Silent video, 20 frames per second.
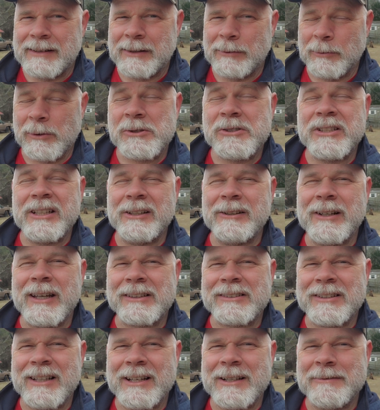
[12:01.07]
We'll see you
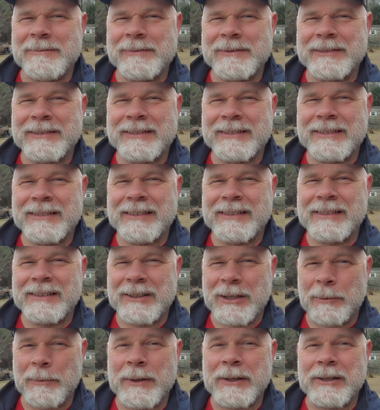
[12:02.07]
next time.
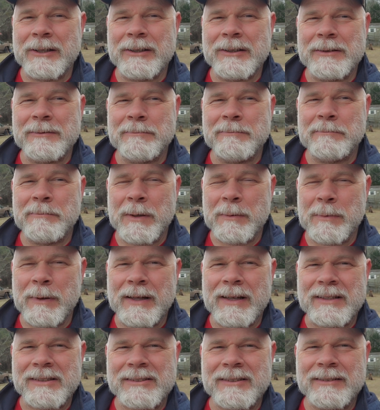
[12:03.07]
Y'all be good. Be
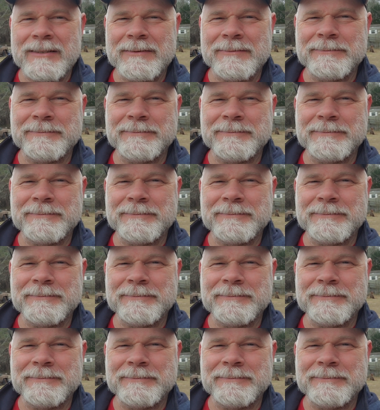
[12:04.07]
blessed.